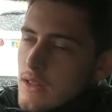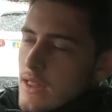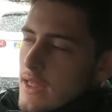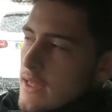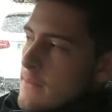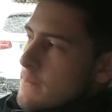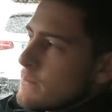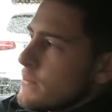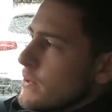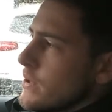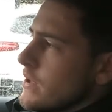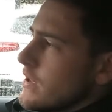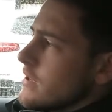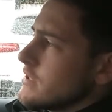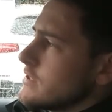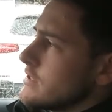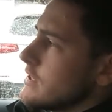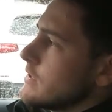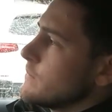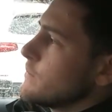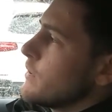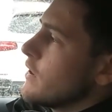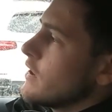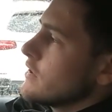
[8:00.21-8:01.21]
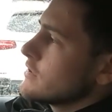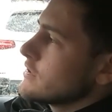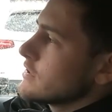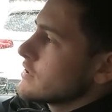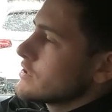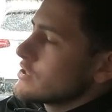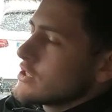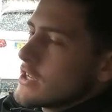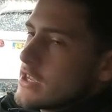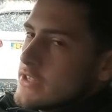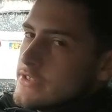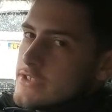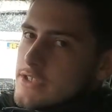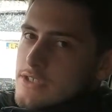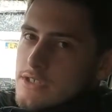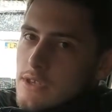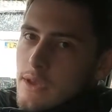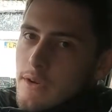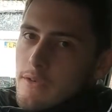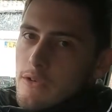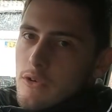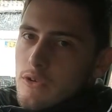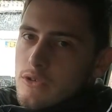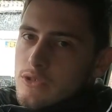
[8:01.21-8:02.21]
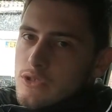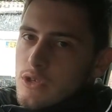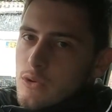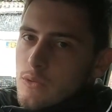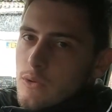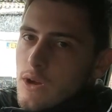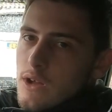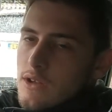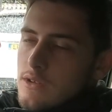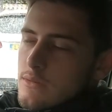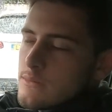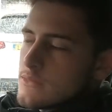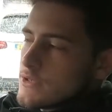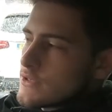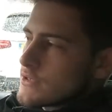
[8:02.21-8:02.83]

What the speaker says: in person. Part exchanges are also welcome.